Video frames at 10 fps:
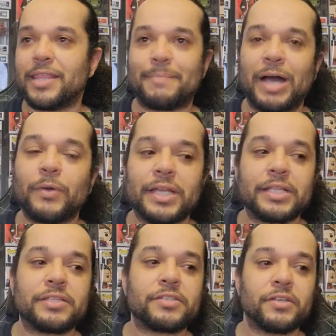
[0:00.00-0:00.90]
in the
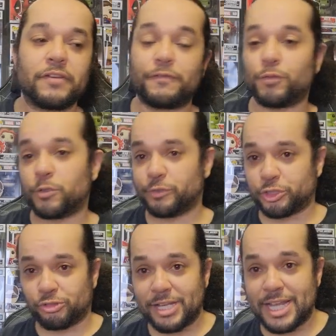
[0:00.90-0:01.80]
mountains for a
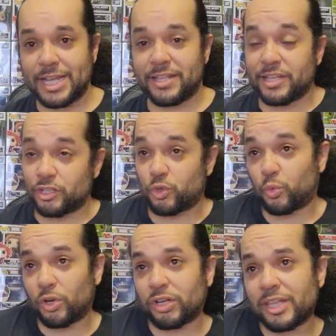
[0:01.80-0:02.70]
retreat, to
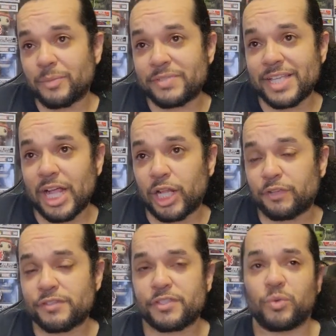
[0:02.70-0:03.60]
work on
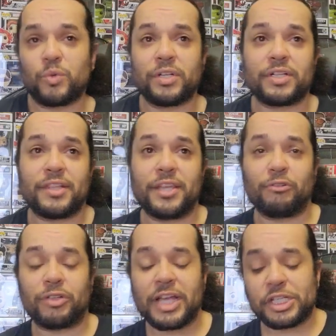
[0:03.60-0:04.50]
themselves, to work on
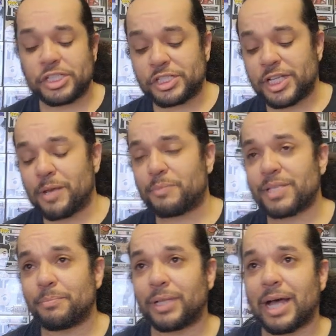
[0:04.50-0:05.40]
their
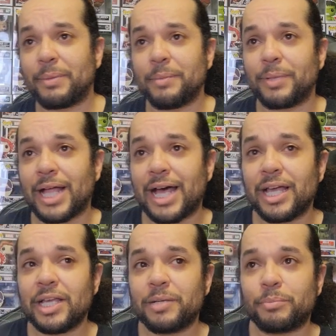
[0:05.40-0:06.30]
relationships and blah, blah, blah,